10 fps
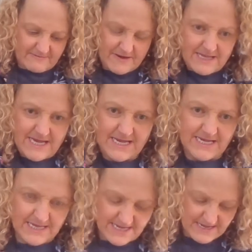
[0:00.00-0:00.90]
really
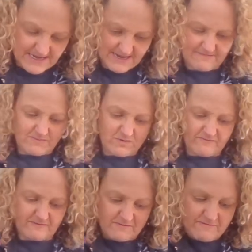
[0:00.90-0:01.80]

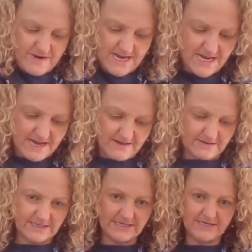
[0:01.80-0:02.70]
move it
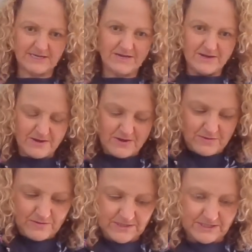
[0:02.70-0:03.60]
around.
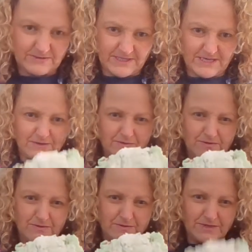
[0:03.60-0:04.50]
Oh, it's looking
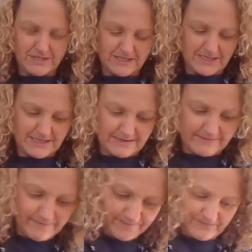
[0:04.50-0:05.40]
good.
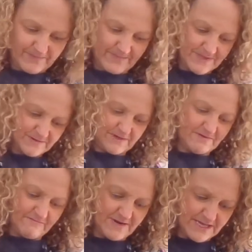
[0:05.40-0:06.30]
It's
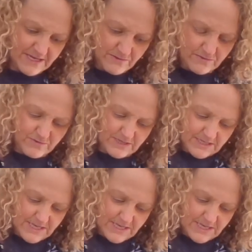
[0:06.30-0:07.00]
looking really good.